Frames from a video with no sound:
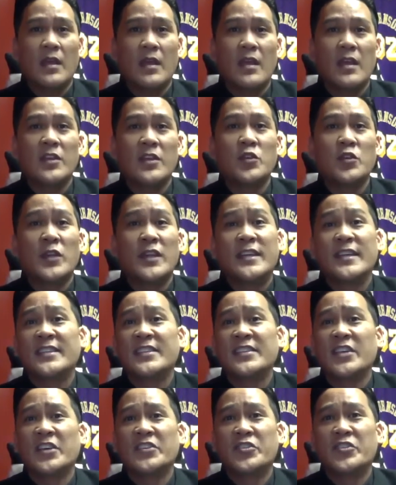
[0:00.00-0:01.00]
You need to
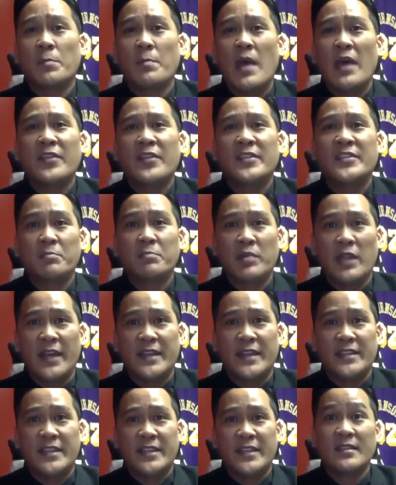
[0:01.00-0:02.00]
discuss your methods of
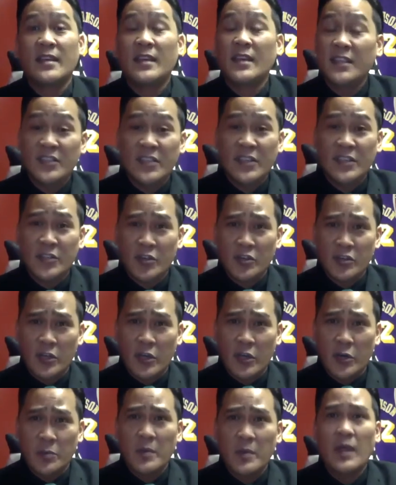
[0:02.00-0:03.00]
planting, seeds or
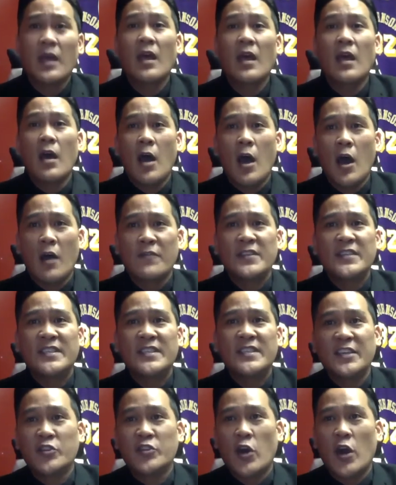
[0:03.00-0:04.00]
clone, harvesting,
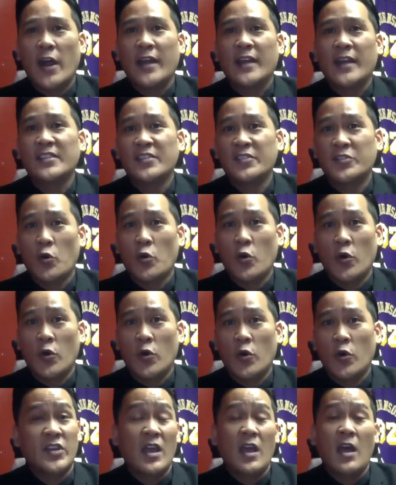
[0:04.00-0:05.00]
drying, storage,
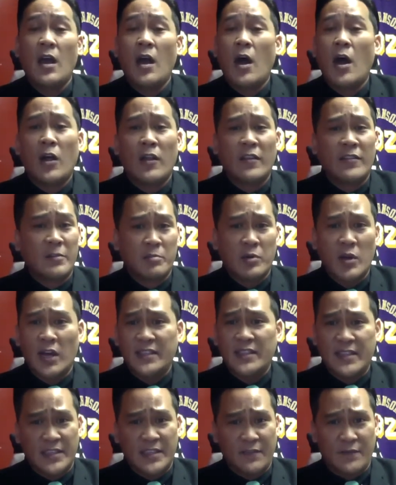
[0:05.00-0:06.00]
all the
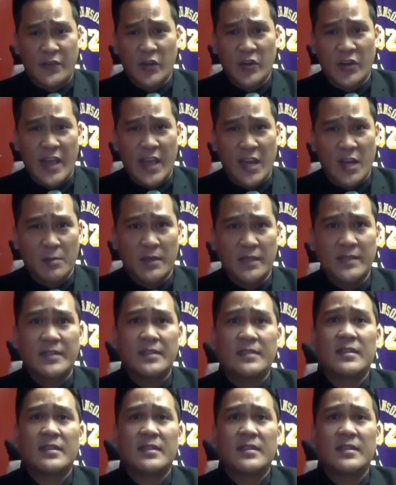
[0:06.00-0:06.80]
processing for your cannabis.